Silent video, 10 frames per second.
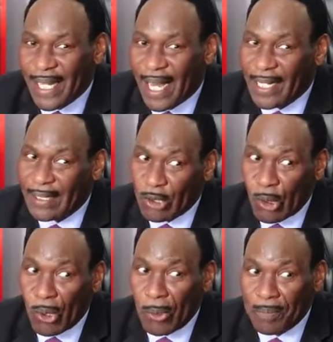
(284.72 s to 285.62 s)
And
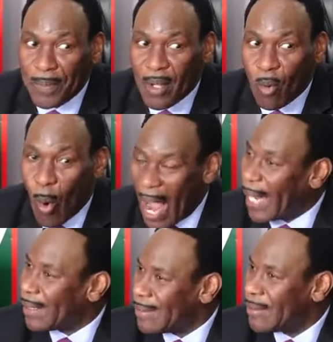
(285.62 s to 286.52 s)
so
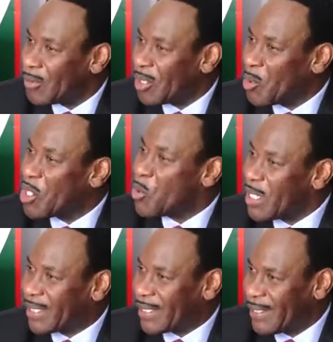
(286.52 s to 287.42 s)
while we would
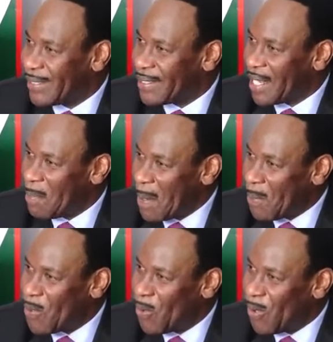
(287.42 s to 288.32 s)
wish that
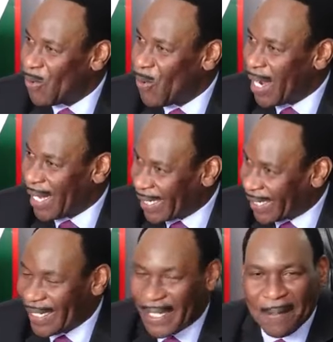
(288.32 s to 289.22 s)
people were like
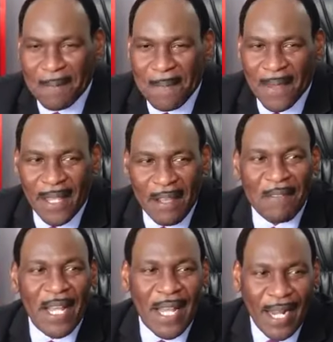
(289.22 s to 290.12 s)
Kenya,
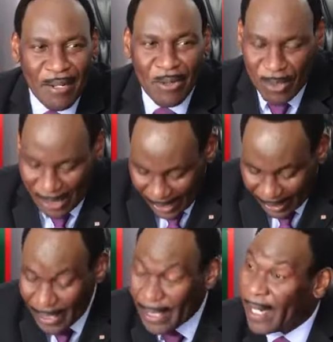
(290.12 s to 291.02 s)
every other country was like
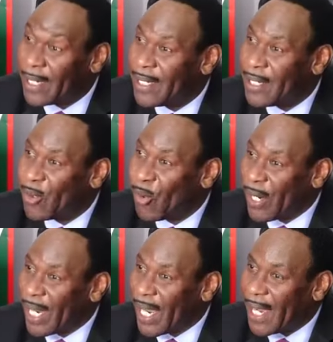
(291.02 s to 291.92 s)
Kenya,
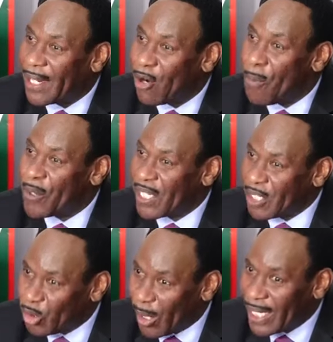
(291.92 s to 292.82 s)
where
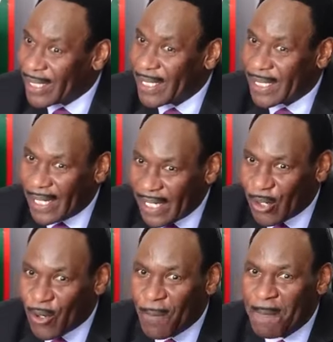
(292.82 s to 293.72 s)
homosexuality is
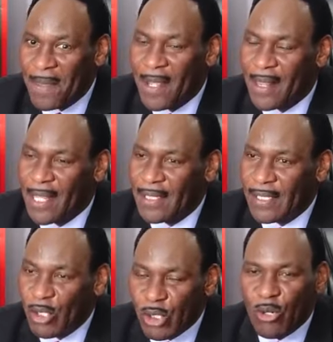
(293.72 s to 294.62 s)
illegal, the
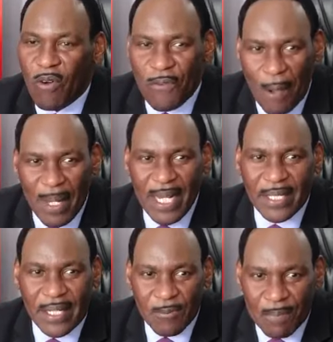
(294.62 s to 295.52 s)
institution of family
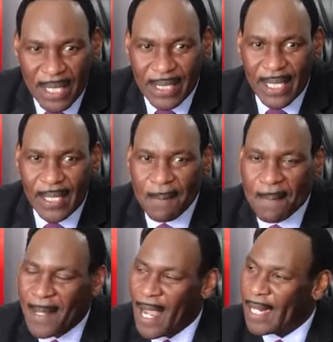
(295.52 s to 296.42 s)
is respected,
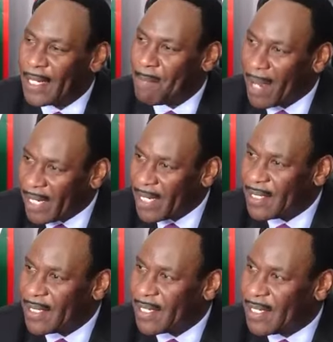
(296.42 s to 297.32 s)
and
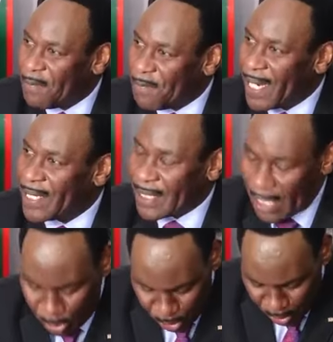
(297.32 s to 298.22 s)
marriage is defined as
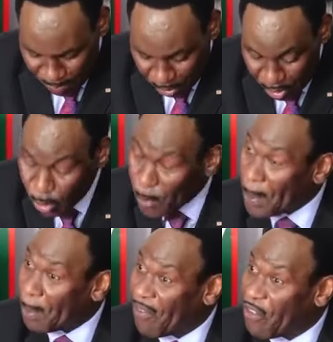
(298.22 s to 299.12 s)
a union between two
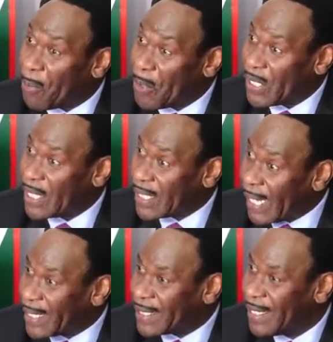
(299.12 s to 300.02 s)
people of the opposite
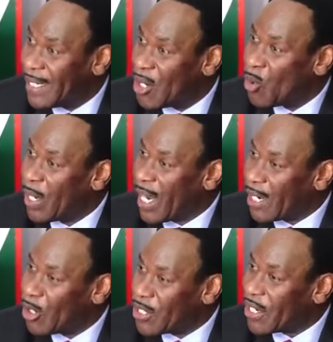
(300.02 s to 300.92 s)
sex, we
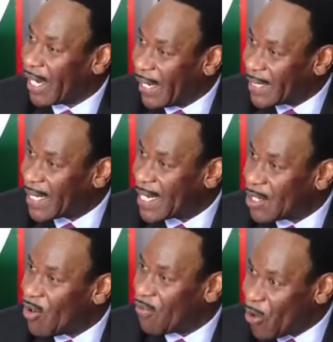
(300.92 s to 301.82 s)
are not regulators of